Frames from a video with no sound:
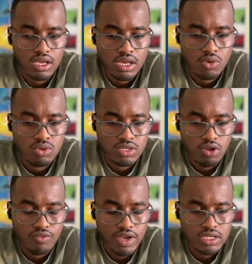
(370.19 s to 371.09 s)
it will
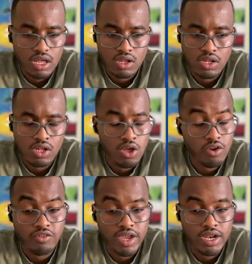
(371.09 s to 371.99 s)
solve us a lot
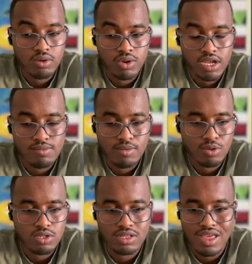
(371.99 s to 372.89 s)
of headache when it comes
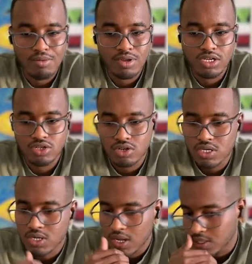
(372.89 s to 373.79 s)
about thumbnail generation and